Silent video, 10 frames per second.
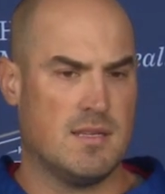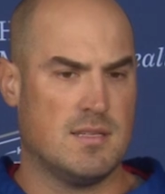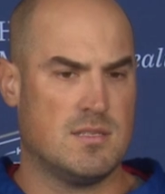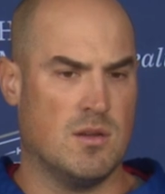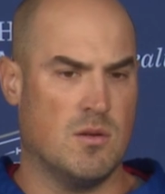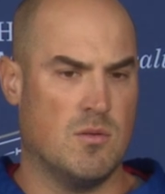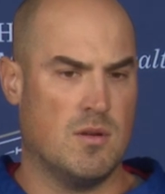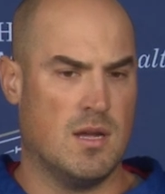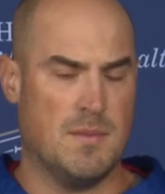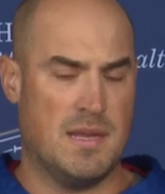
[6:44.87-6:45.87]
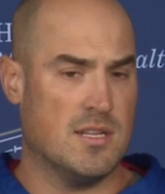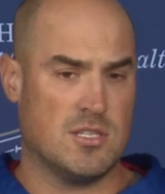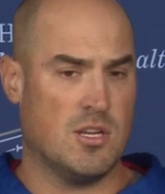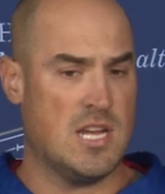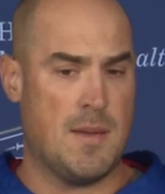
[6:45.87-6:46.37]
So uh, he does
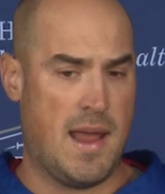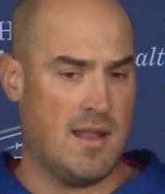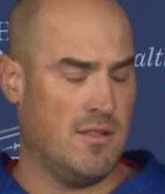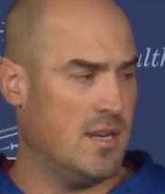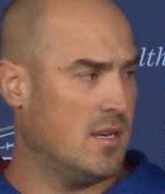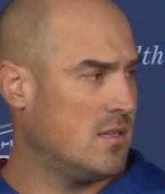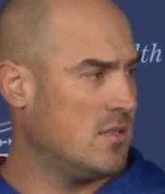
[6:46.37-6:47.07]
a good job handling it.